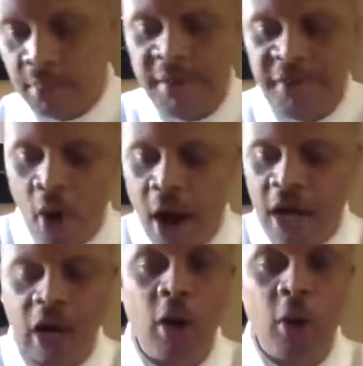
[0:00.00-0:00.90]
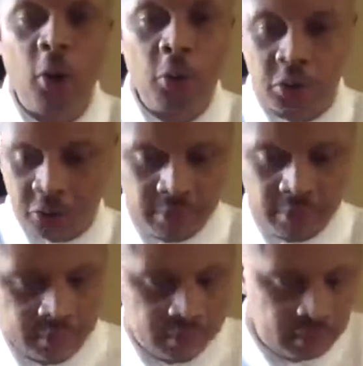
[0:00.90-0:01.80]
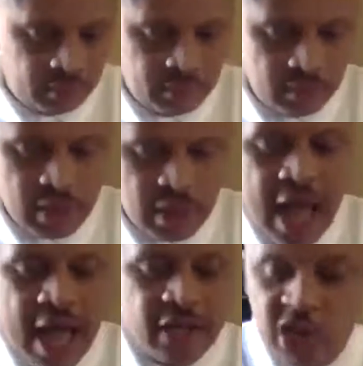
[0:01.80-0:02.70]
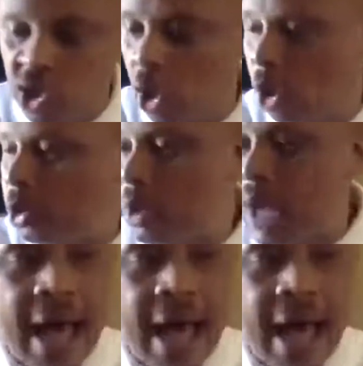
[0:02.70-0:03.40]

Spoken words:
Before I close, I just told you